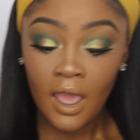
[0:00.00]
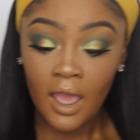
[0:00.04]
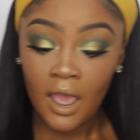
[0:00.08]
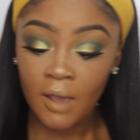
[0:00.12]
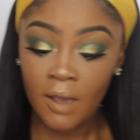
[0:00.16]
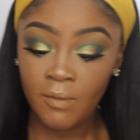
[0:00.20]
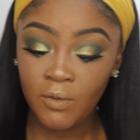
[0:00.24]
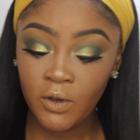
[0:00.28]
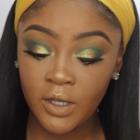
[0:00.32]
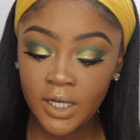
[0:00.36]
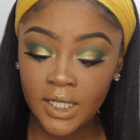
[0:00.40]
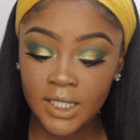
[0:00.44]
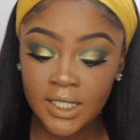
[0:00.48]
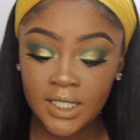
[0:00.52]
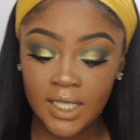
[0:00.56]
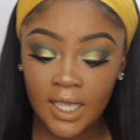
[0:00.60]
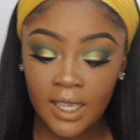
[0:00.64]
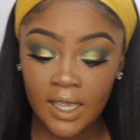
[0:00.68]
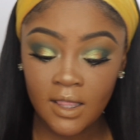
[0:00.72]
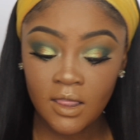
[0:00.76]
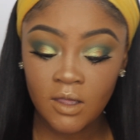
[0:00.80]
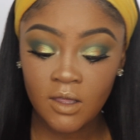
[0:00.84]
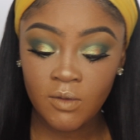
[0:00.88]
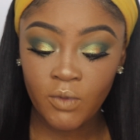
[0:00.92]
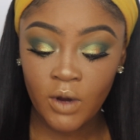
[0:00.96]
I'm going to
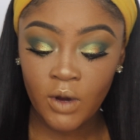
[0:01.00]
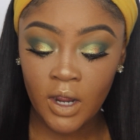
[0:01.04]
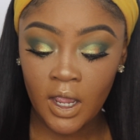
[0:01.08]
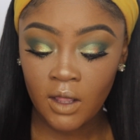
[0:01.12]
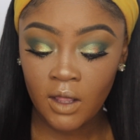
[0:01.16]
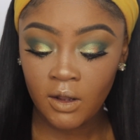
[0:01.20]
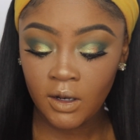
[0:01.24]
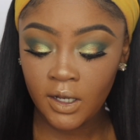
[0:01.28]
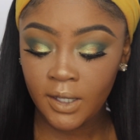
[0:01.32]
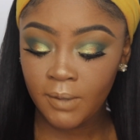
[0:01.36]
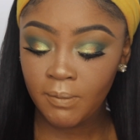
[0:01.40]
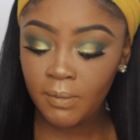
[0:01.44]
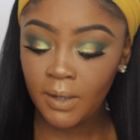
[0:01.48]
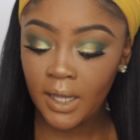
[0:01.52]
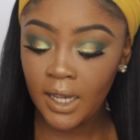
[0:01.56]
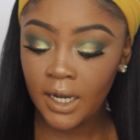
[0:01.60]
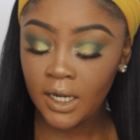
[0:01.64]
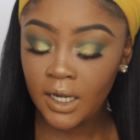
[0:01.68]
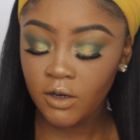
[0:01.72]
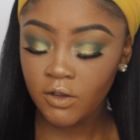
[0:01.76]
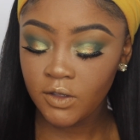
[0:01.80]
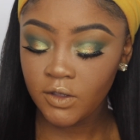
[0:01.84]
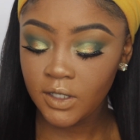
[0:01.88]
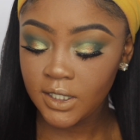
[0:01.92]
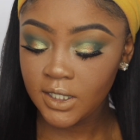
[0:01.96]
take the brown lip
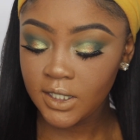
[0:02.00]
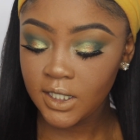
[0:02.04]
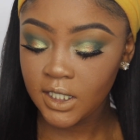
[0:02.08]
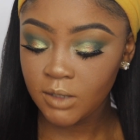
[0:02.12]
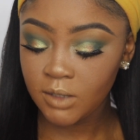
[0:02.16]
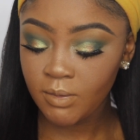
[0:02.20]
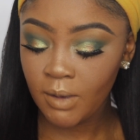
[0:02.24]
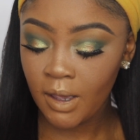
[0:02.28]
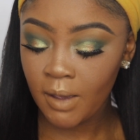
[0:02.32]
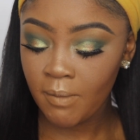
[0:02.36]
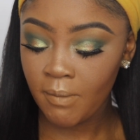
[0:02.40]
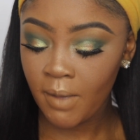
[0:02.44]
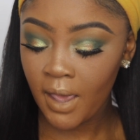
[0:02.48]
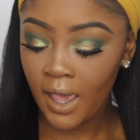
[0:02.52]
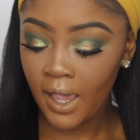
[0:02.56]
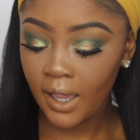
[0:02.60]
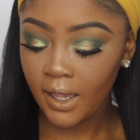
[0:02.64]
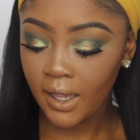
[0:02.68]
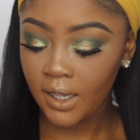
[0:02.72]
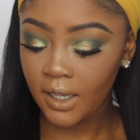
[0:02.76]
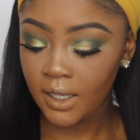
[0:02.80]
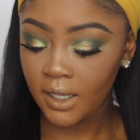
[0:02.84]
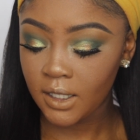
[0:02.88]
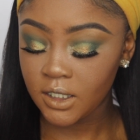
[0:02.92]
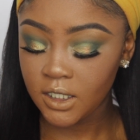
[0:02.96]
liner. This is by
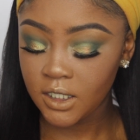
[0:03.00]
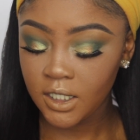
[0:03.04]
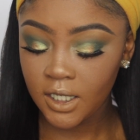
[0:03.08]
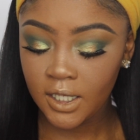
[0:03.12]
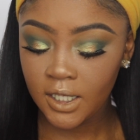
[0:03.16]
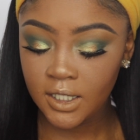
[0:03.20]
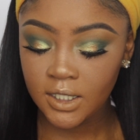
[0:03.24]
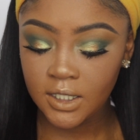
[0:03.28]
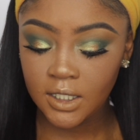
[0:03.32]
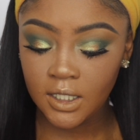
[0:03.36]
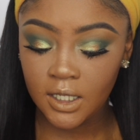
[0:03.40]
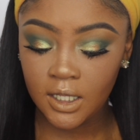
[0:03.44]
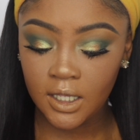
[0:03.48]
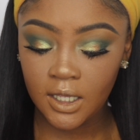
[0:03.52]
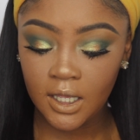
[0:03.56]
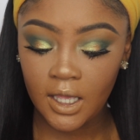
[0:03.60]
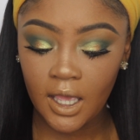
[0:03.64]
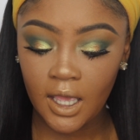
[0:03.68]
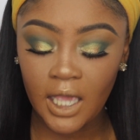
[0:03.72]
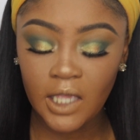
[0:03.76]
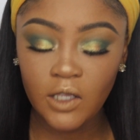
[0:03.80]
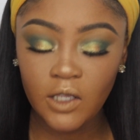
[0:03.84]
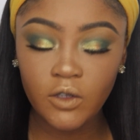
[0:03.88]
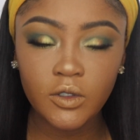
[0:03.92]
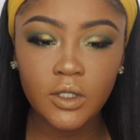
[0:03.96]
MAC in Chestnut.
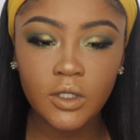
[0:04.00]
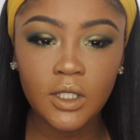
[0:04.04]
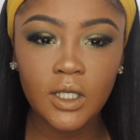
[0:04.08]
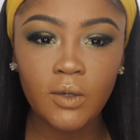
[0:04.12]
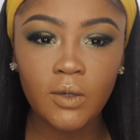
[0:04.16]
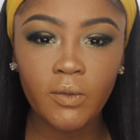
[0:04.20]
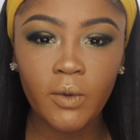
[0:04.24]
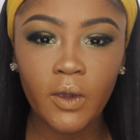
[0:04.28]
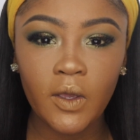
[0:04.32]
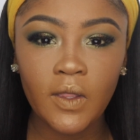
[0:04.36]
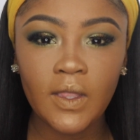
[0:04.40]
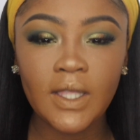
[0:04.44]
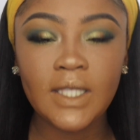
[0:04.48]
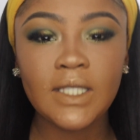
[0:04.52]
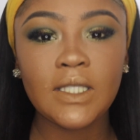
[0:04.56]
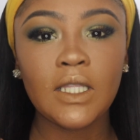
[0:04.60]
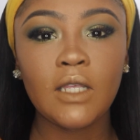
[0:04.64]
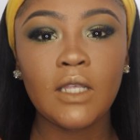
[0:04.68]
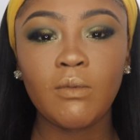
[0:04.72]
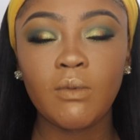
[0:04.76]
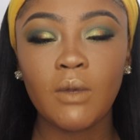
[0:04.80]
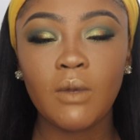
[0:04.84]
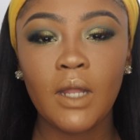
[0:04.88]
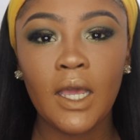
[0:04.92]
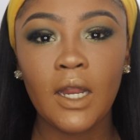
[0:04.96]
I usually wear this
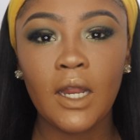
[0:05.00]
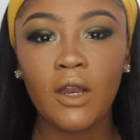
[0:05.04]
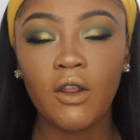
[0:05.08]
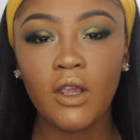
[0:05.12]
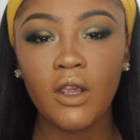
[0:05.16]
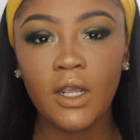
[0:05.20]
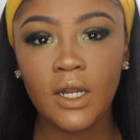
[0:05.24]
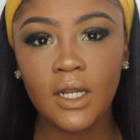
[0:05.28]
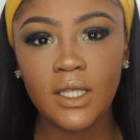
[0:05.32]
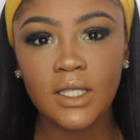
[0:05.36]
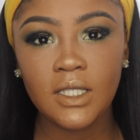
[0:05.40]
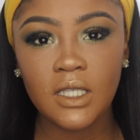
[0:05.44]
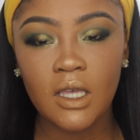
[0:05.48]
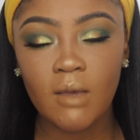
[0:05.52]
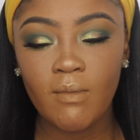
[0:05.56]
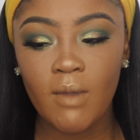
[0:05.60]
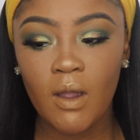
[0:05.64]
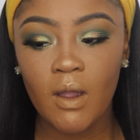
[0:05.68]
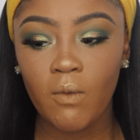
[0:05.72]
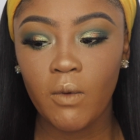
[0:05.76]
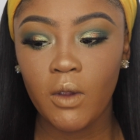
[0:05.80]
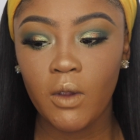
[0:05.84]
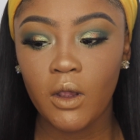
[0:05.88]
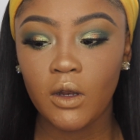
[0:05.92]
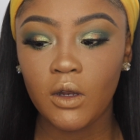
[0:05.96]
lip liner anytime
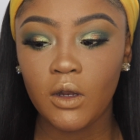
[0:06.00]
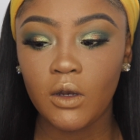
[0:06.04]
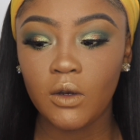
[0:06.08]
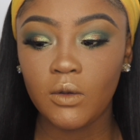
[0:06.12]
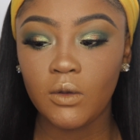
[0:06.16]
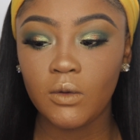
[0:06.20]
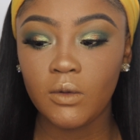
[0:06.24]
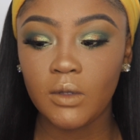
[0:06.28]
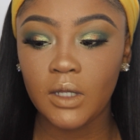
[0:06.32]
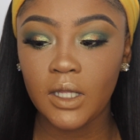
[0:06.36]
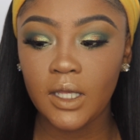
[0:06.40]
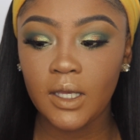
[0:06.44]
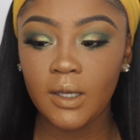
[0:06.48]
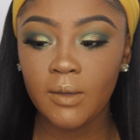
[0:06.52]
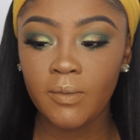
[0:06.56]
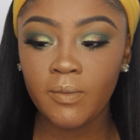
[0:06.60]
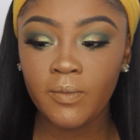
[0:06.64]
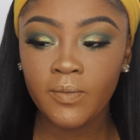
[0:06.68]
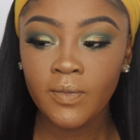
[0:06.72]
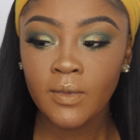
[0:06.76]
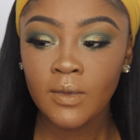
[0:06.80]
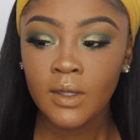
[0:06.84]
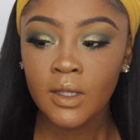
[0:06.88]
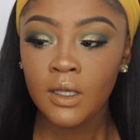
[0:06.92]
I'm wearing a nude lip.